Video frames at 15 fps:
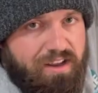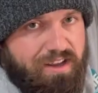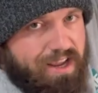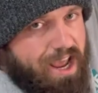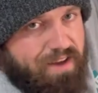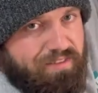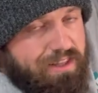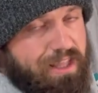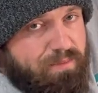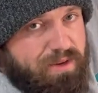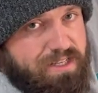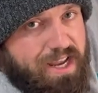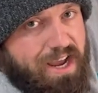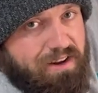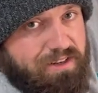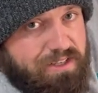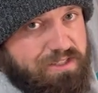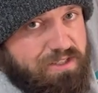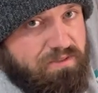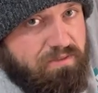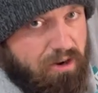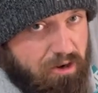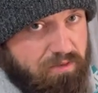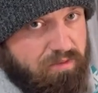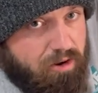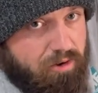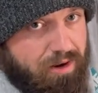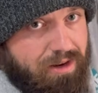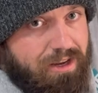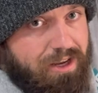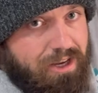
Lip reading: ever let me down. It is a very, very